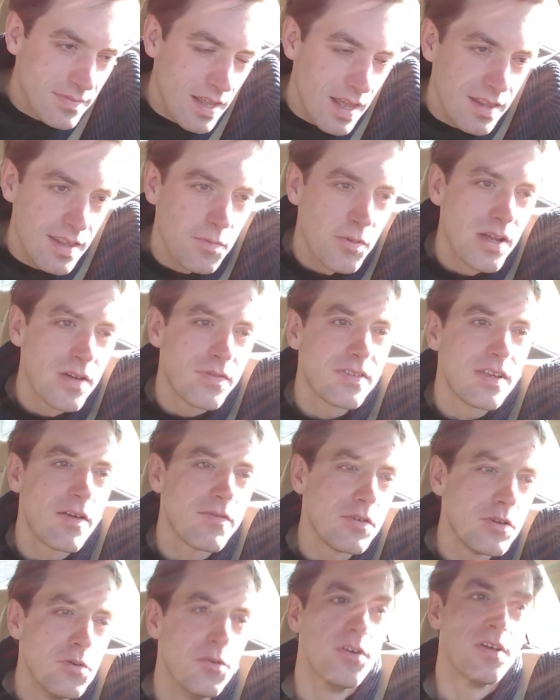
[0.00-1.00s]
And then we have to
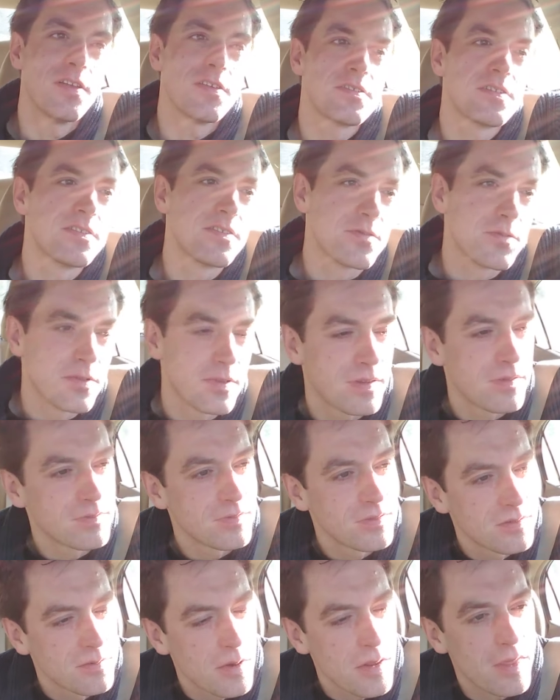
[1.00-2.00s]
have nuances
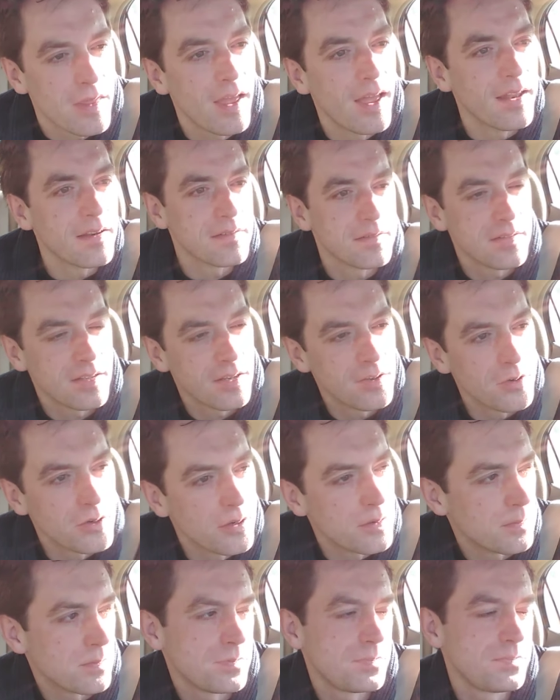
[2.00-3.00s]
with that. I don't know.